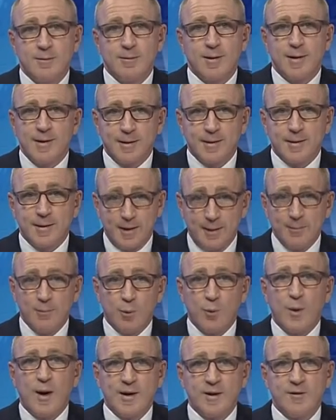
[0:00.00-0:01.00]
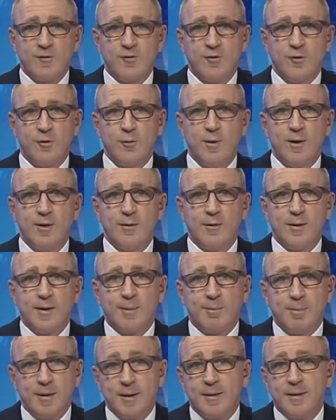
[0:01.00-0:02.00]
That's the number one issue, whether it's
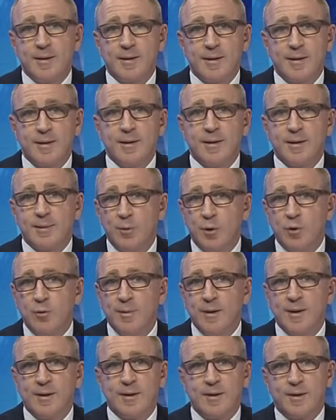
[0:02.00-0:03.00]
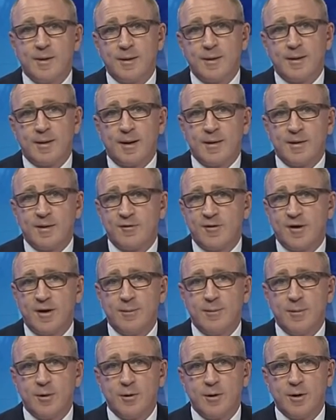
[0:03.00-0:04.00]
businesses, small businesses under
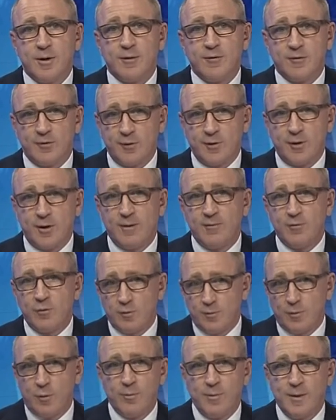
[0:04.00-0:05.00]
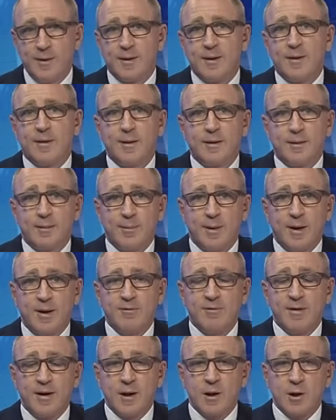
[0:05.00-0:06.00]
10 million turnover or businesses
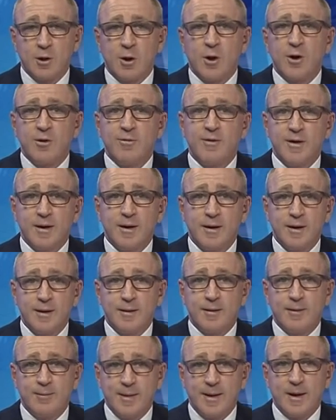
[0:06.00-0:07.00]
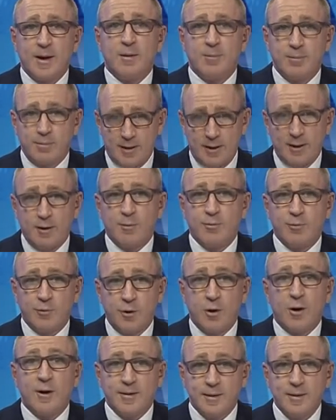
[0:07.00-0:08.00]
above. A lot of it is about power
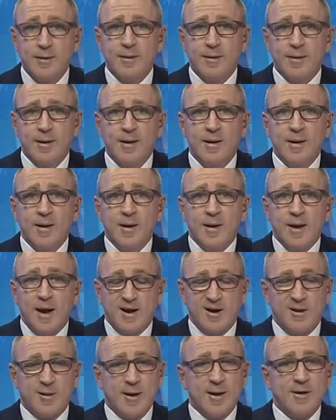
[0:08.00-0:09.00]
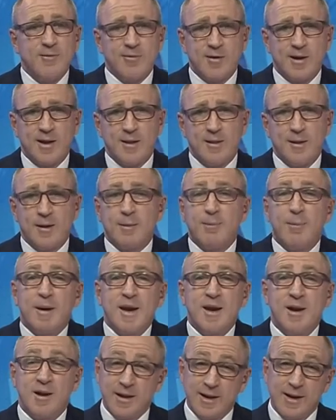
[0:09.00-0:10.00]
prices. And thankfully, there's
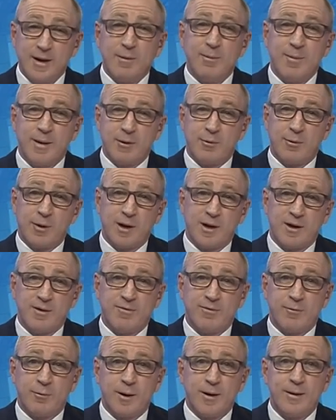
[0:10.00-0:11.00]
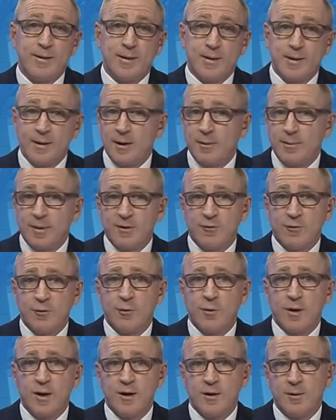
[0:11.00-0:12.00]
been a little bit of relief recently. I've been
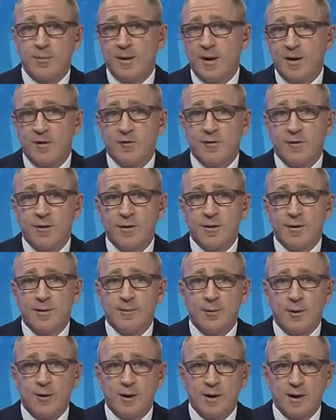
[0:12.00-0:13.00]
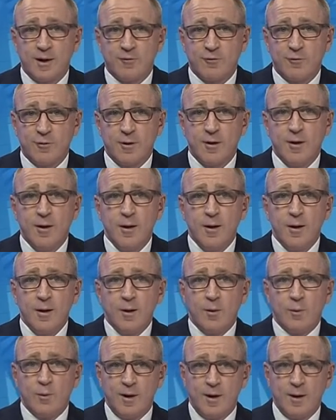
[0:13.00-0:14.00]
talking to pensioners in my electorate
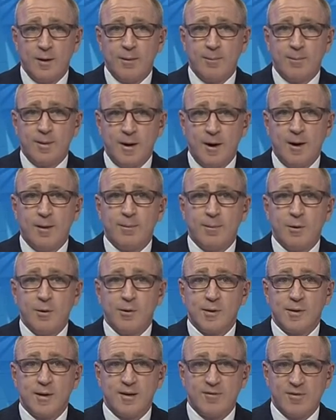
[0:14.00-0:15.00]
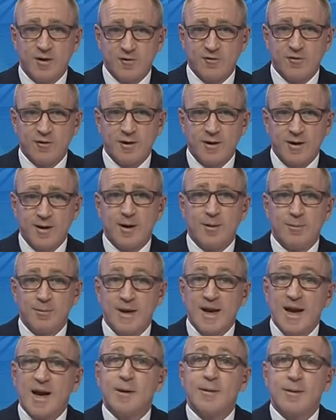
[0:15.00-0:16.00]
where power bills have actually come
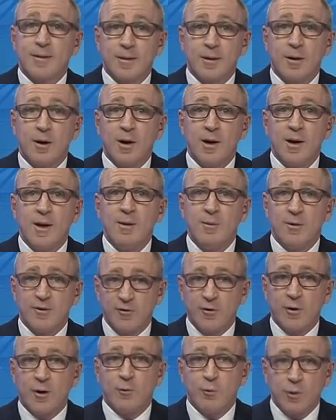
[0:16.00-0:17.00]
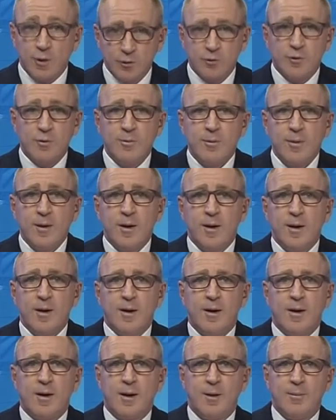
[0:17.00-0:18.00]
down slightly, which I welcome.
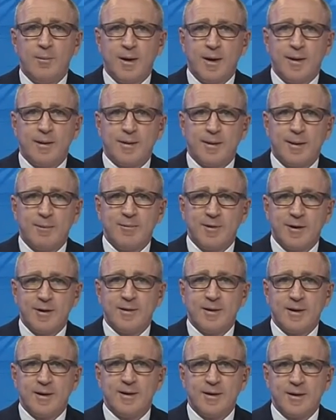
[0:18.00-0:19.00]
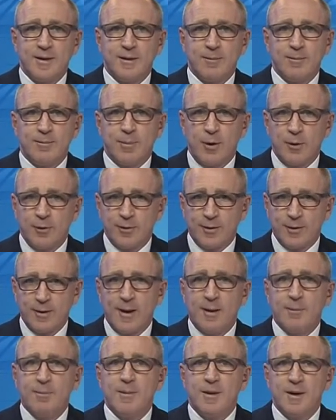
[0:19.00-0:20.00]
But it's something that both the
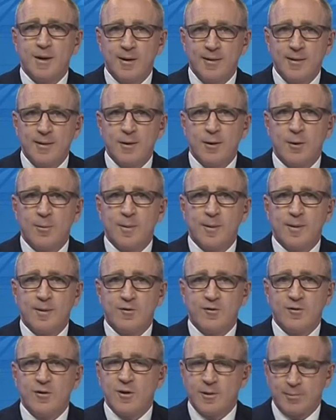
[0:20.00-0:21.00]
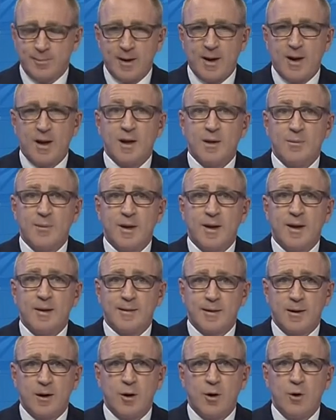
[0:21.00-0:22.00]
government and the opposition, the parliament
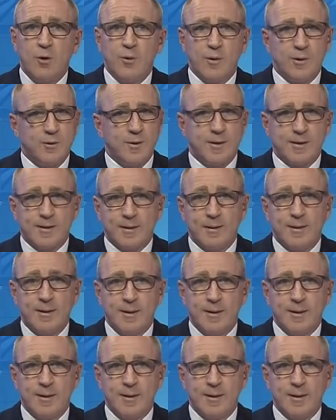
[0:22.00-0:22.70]
as a whole, whether it's